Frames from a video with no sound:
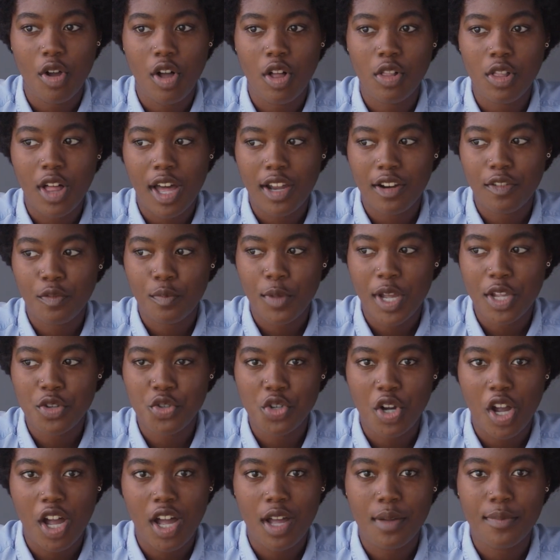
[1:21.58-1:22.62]
a lot of my
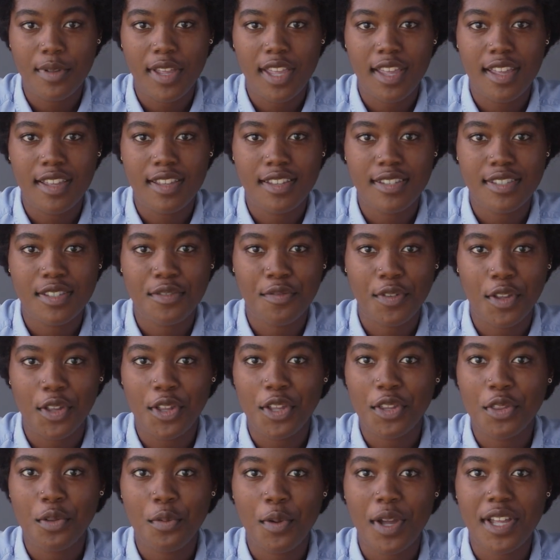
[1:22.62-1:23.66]
job is
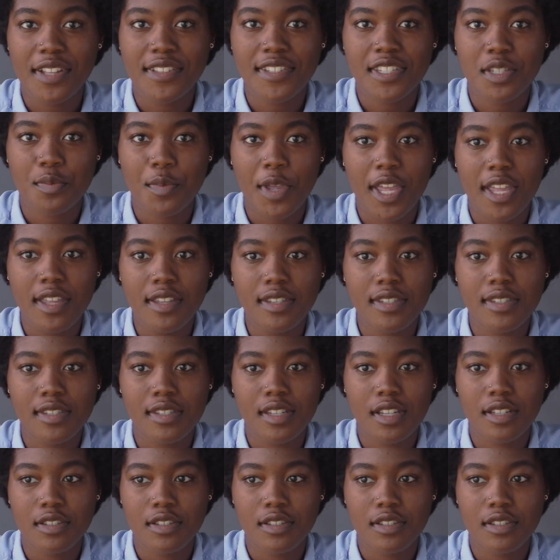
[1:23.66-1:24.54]
filling the white space